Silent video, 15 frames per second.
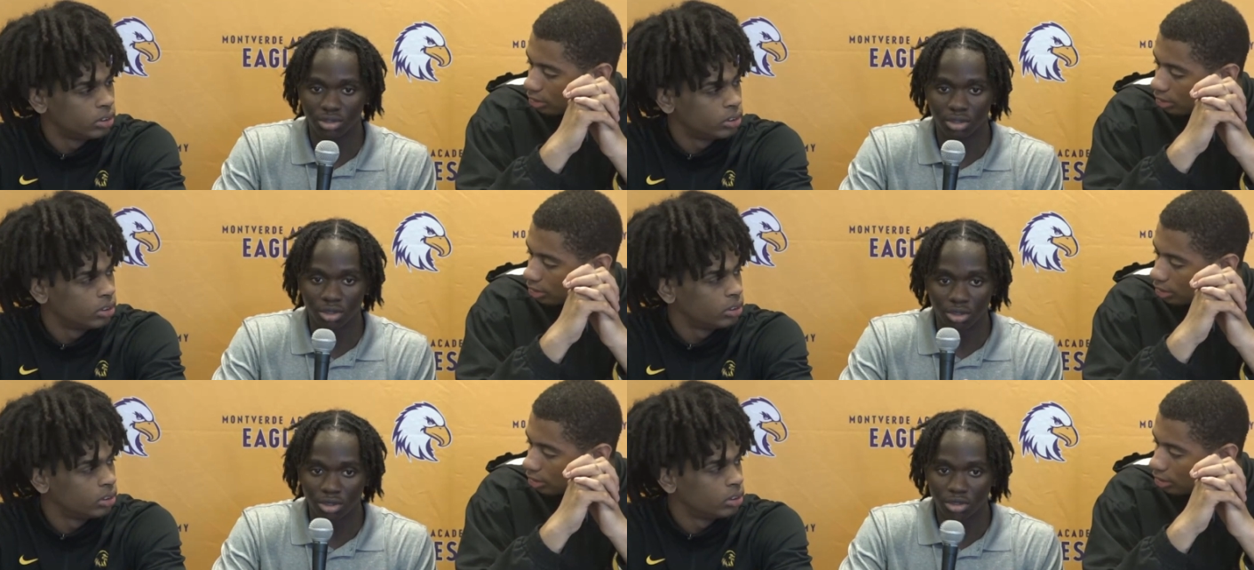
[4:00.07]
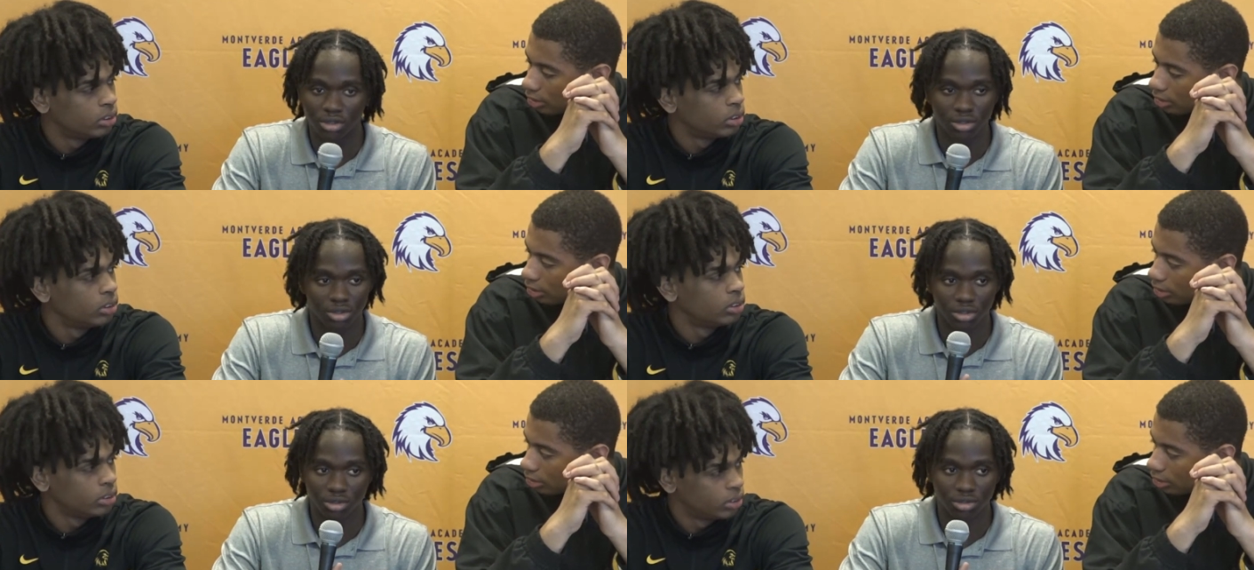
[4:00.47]
Speaker 1: learn.
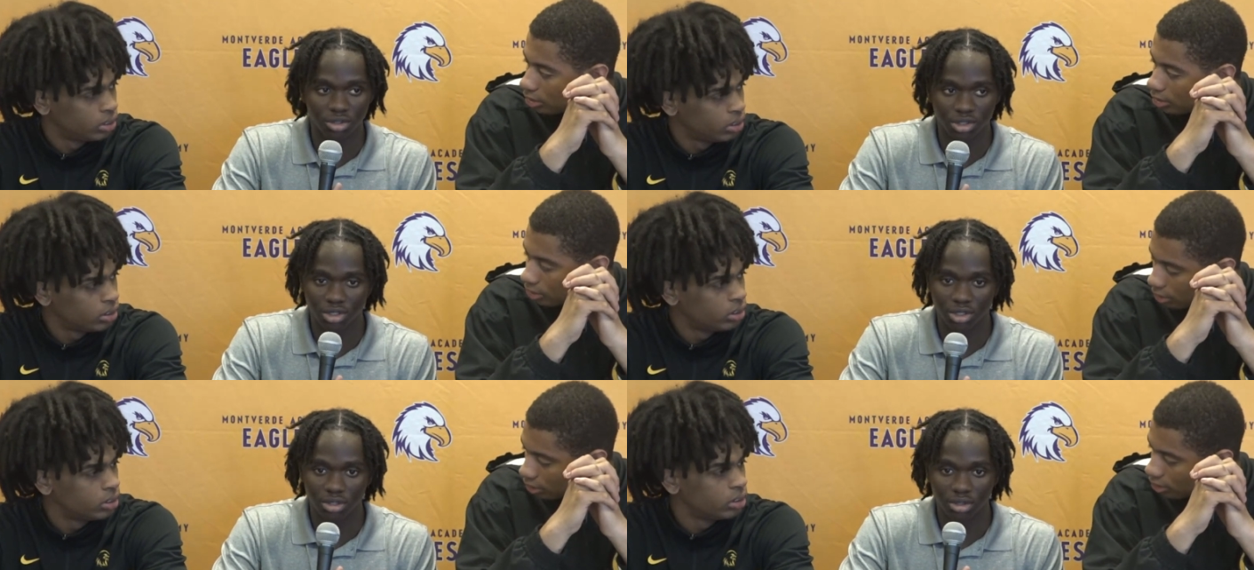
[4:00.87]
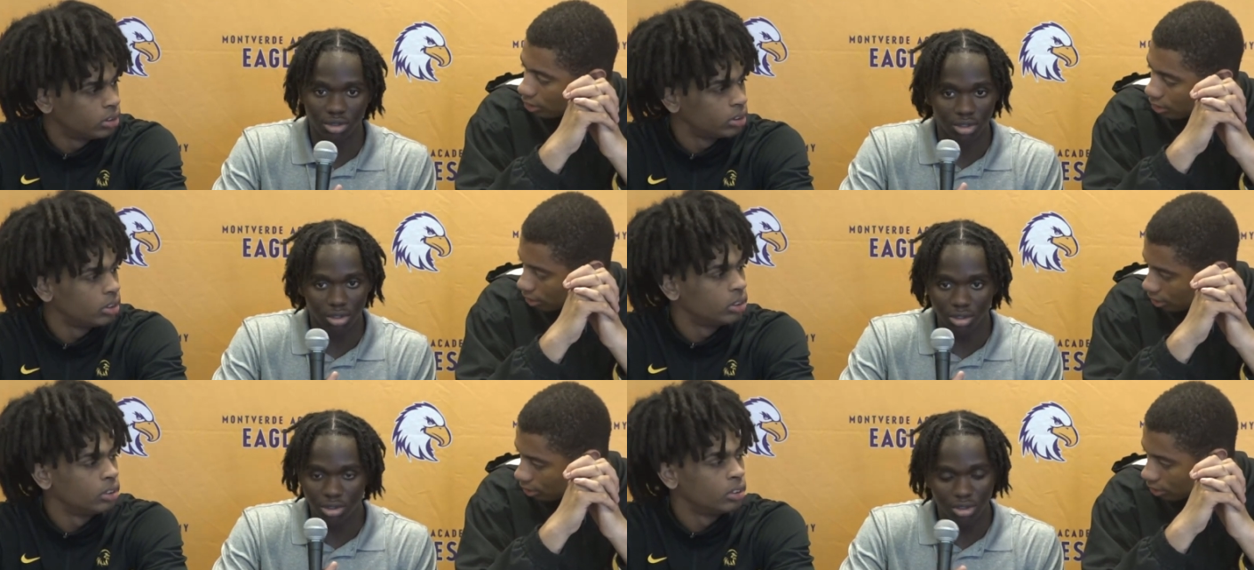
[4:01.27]
You know, I'm saying
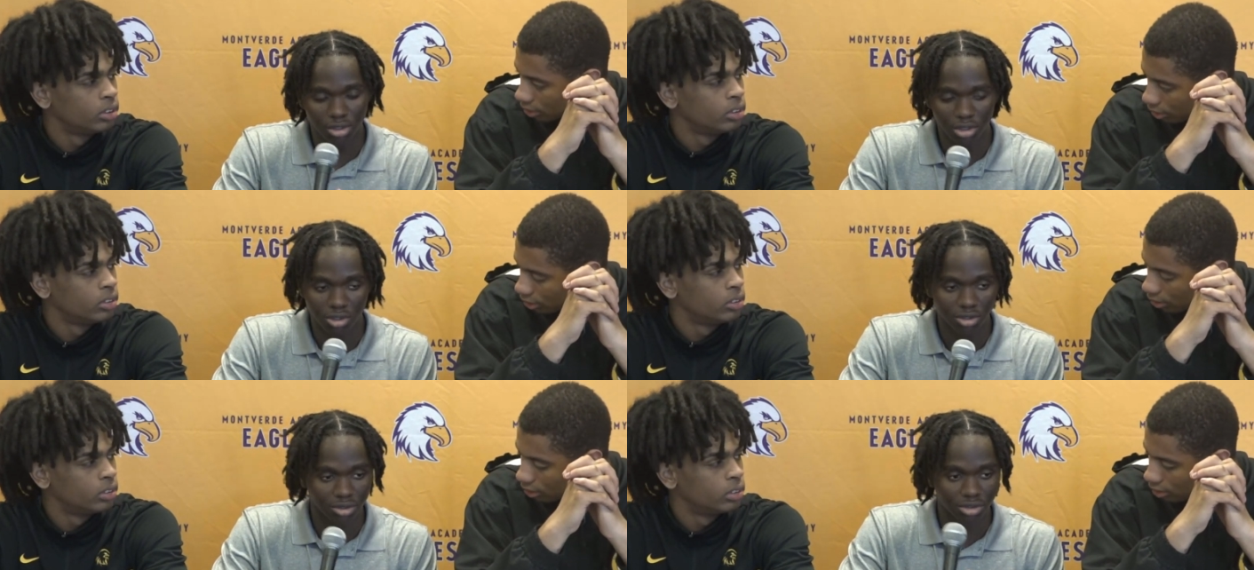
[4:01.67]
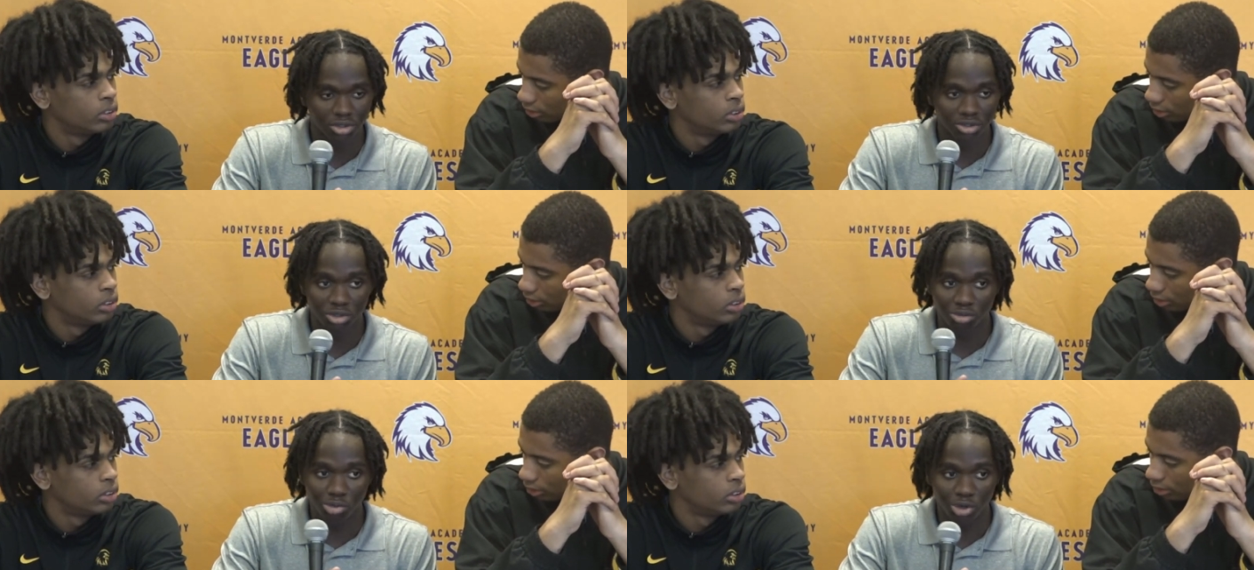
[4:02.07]
use
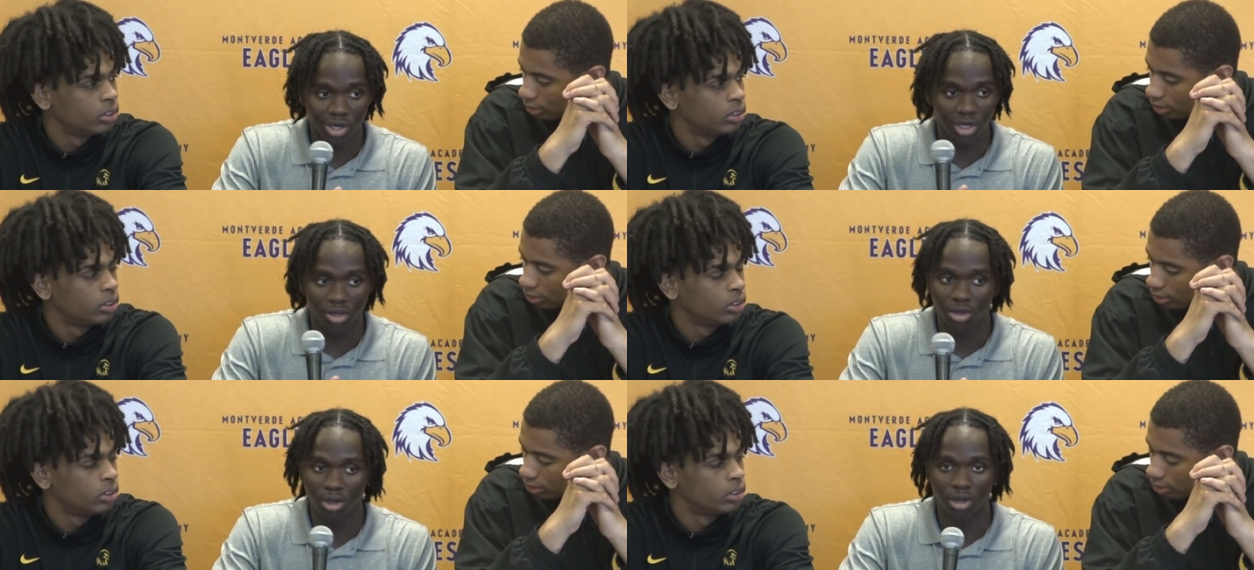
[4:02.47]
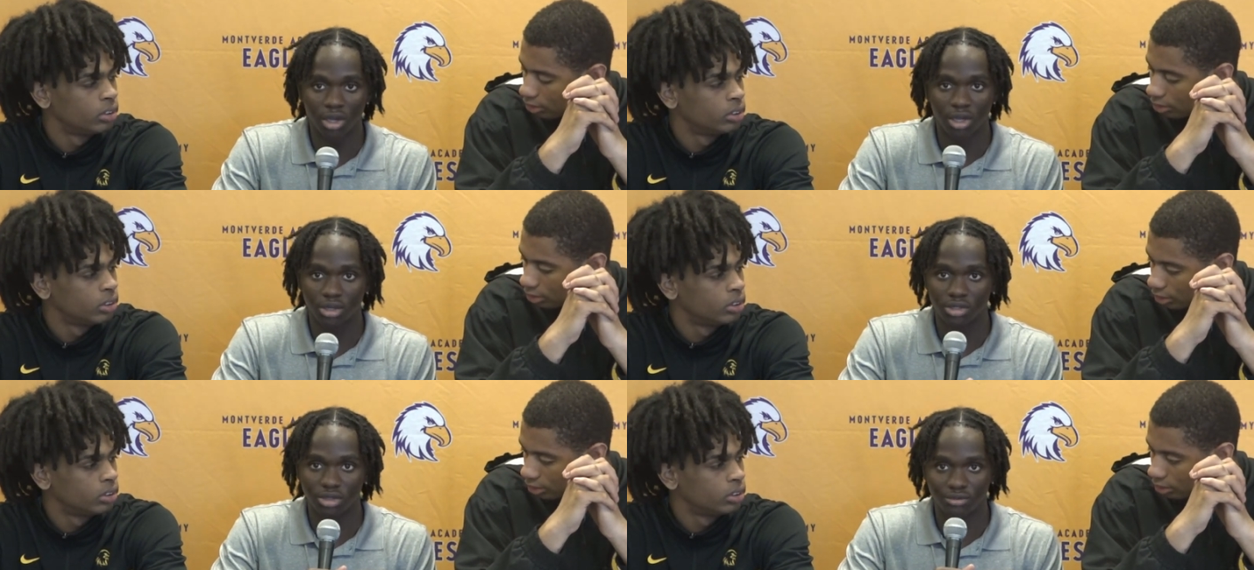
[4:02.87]
your brain, all kind
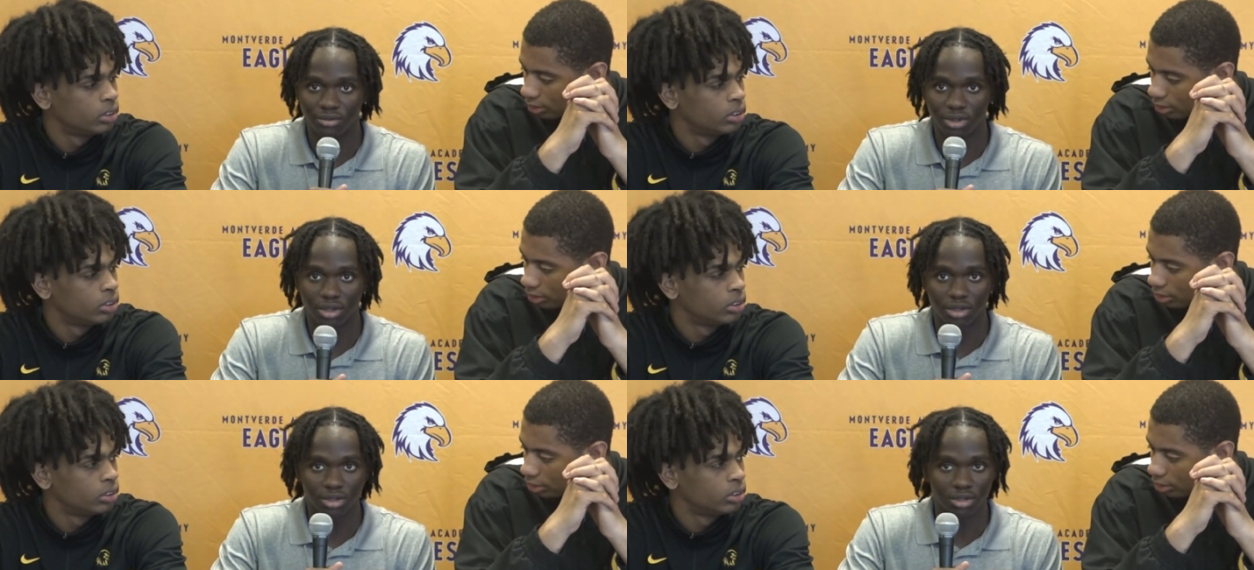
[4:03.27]
of stuff. Yeah.